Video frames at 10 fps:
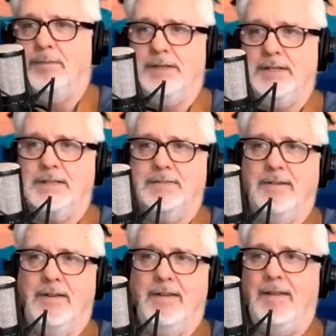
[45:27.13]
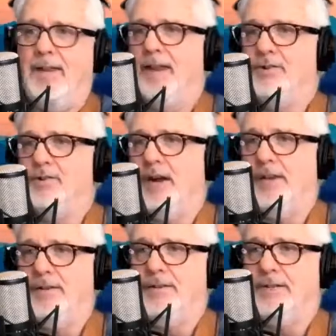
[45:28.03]
please, and try to
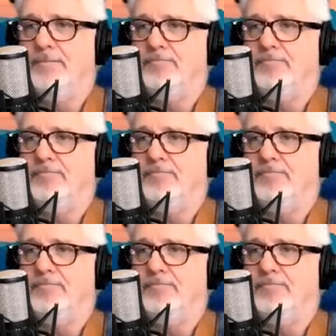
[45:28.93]
use it.